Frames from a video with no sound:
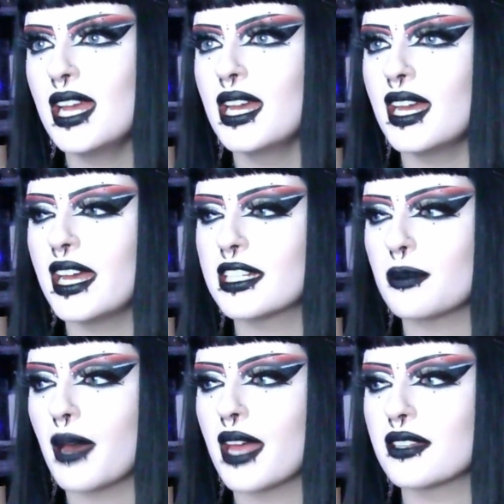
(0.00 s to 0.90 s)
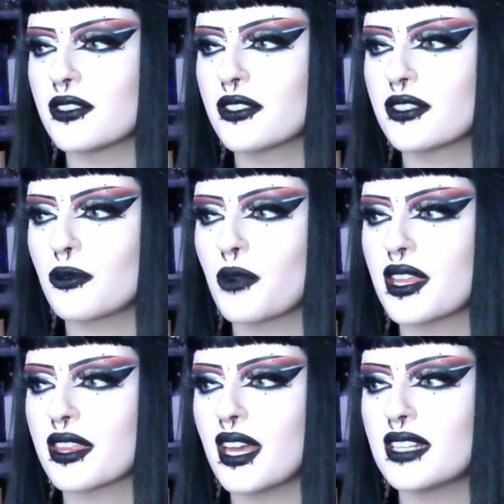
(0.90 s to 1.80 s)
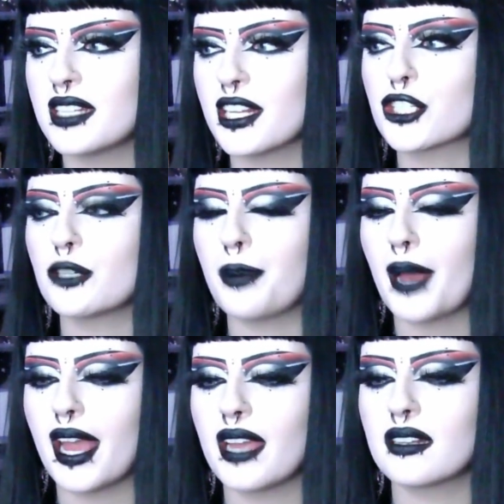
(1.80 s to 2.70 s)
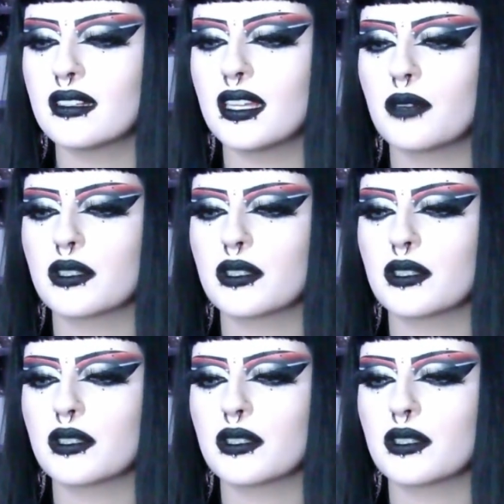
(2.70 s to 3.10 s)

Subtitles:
it depends. With initial pain, it was